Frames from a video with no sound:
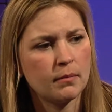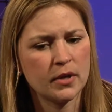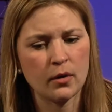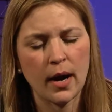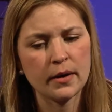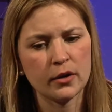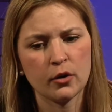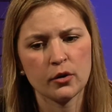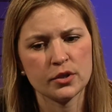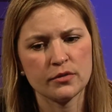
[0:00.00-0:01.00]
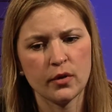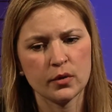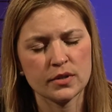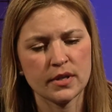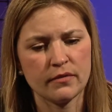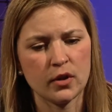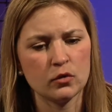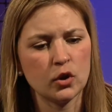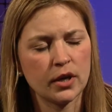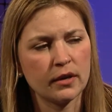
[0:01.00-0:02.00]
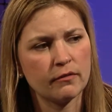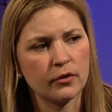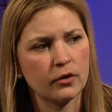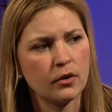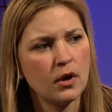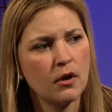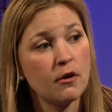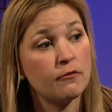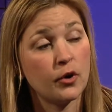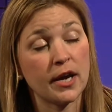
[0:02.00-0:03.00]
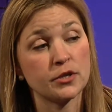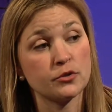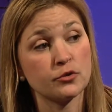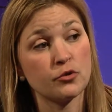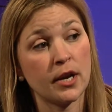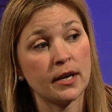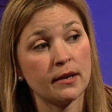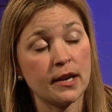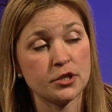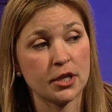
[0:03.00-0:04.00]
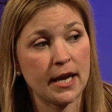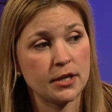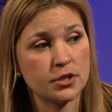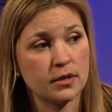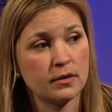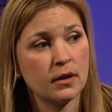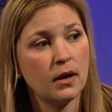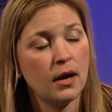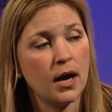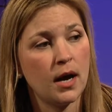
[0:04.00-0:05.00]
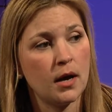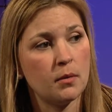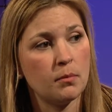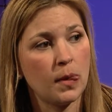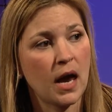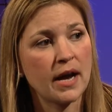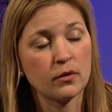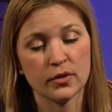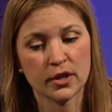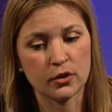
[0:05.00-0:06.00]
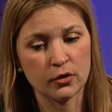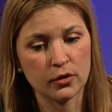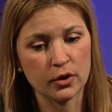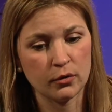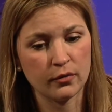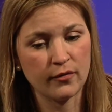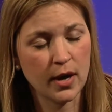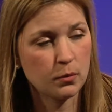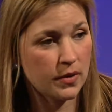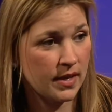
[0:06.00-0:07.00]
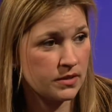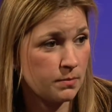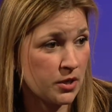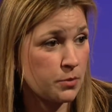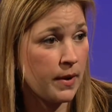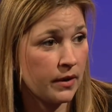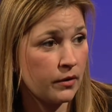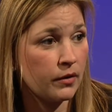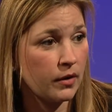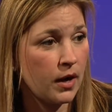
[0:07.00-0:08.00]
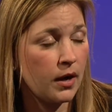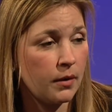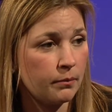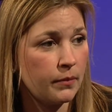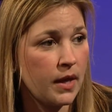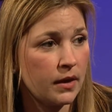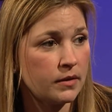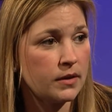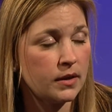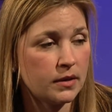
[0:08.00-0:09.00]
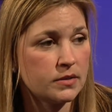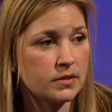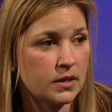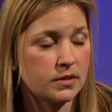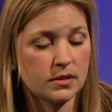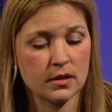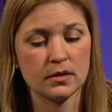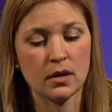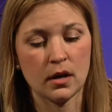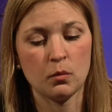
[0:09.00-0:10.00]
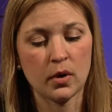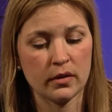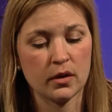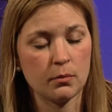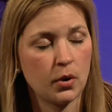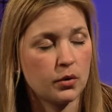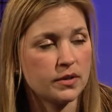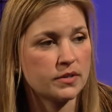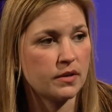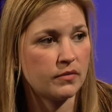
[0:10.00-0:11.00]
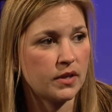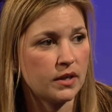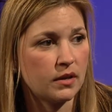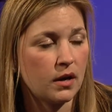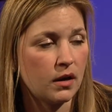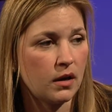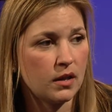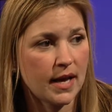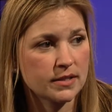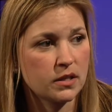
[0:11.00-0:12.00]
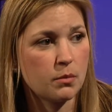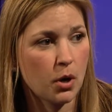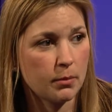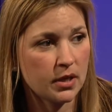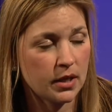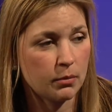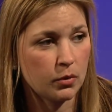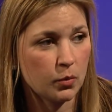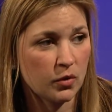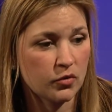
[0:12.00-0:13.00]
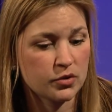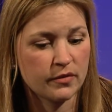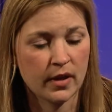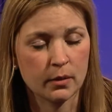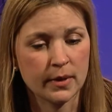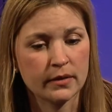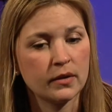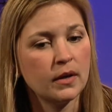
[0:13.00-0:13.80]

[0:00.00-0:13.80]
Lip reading: You know, I'd encourage folks, if they're looking for vocational training and education, I don't think you'll find one that's much better. And it's one of the components of the Alaska Department of Labor and Workforce Development.